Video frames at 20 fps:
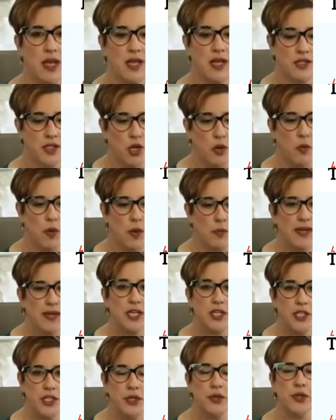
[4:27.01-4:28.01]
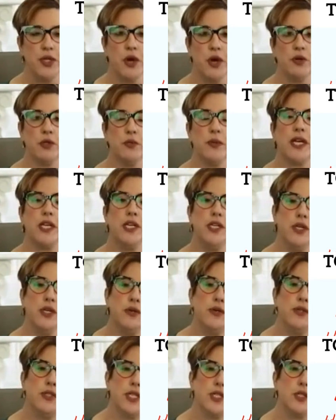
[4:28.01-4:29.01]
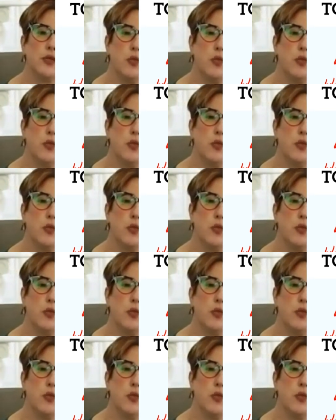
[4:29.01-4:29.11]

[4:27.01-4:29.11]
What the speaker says: So what we can do though is we can use this